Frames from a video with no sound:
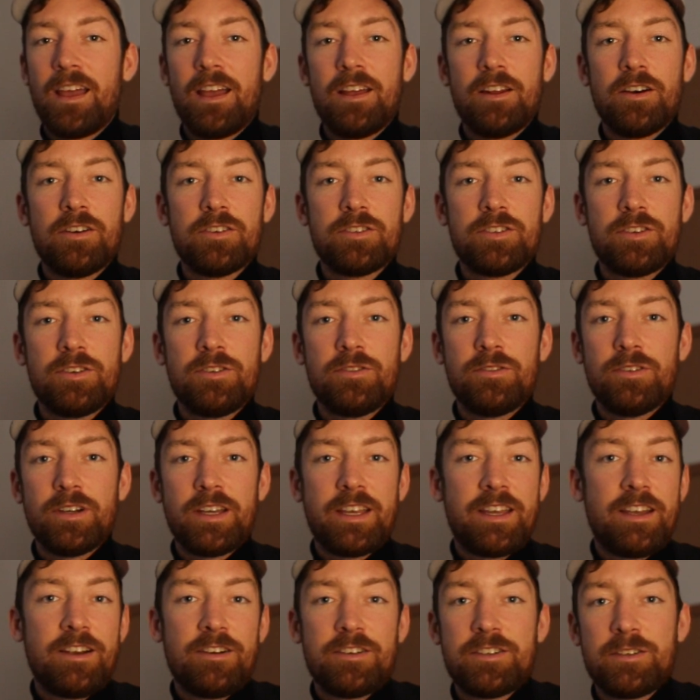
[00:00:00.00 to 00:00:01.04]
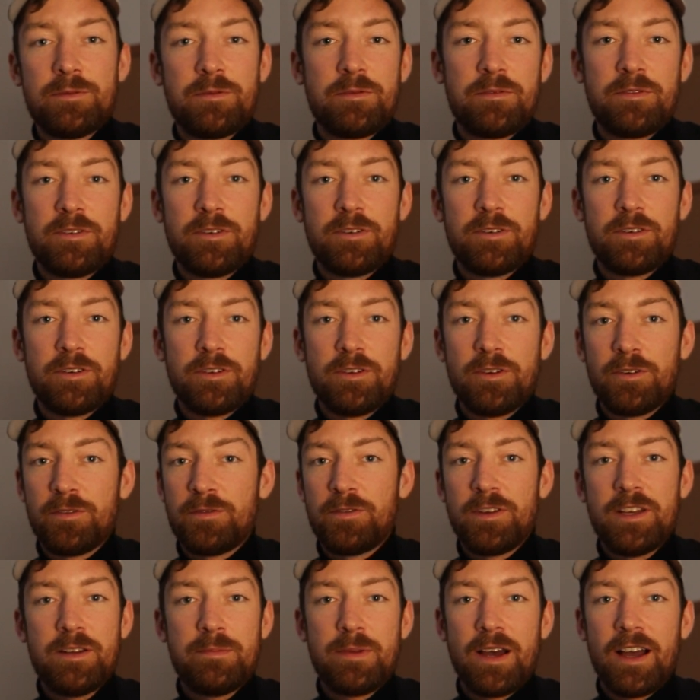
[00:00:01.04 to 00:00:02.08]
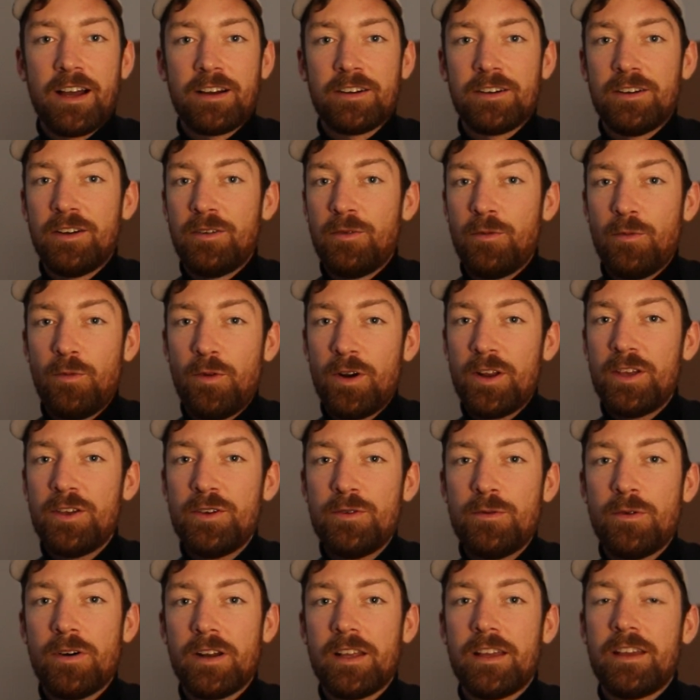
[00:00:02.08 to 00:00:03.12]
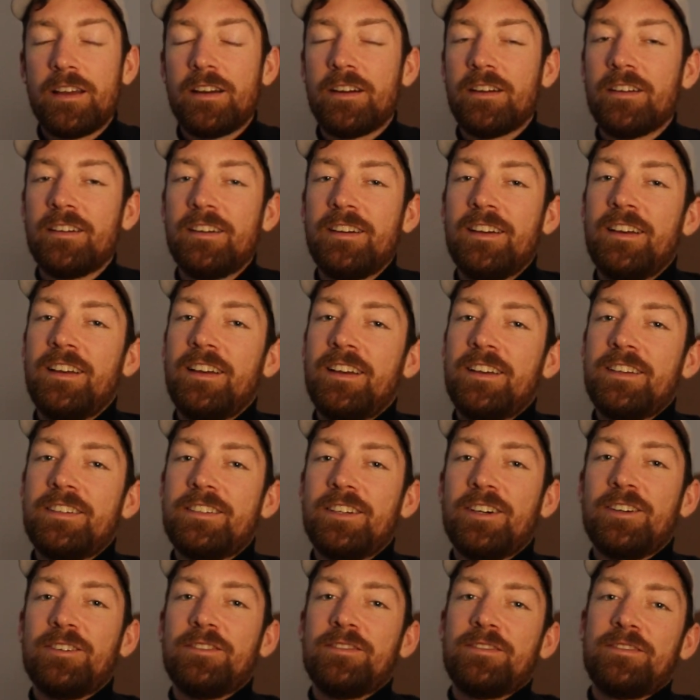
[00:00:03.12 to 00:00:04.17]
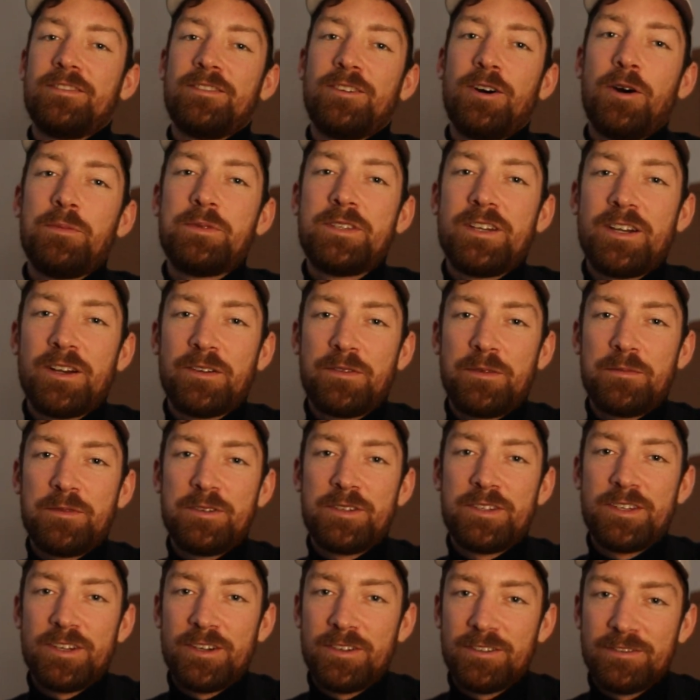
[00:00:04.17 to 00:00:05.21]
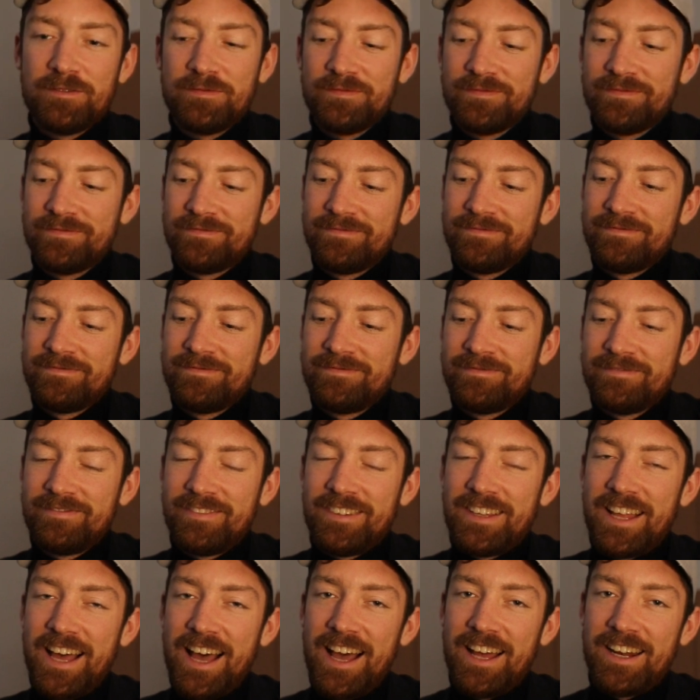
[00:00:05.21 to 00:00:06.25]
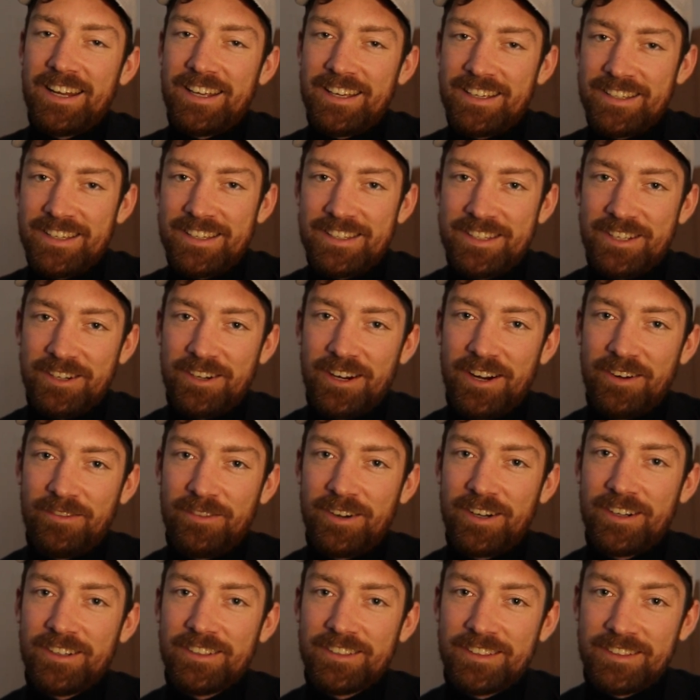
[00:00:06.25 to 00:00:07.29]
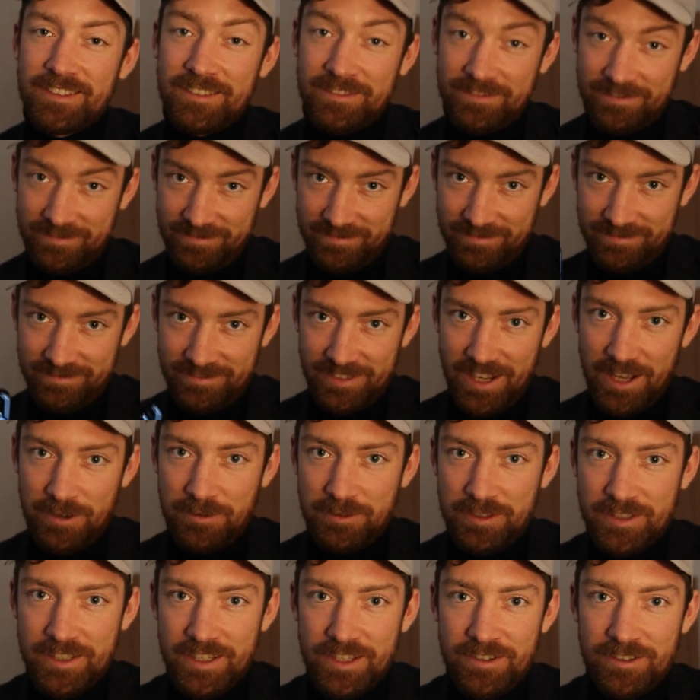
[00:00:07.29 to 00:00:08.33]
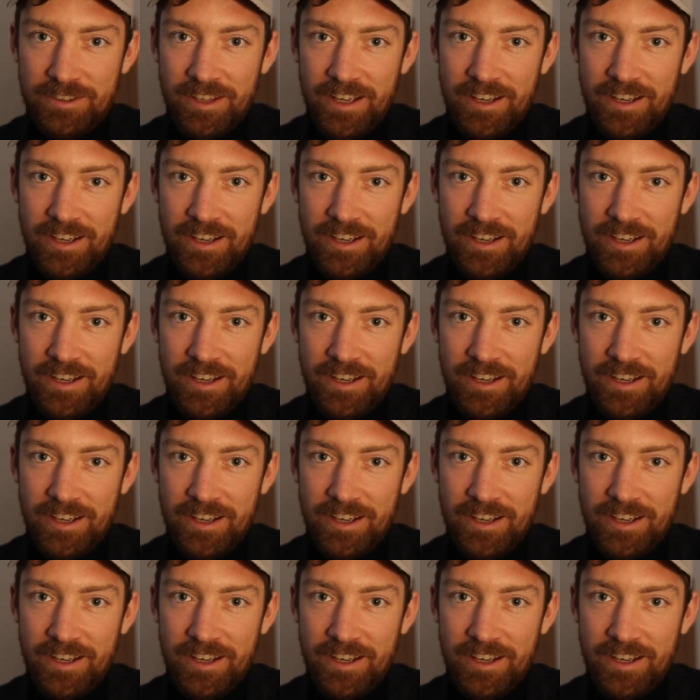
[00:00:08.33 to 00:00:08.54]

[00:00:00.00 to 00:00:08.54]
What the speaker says: and also hear some of your feedback on what do you want to hear. So hope to hear from you soon. That is Instagram Reels. I'll see you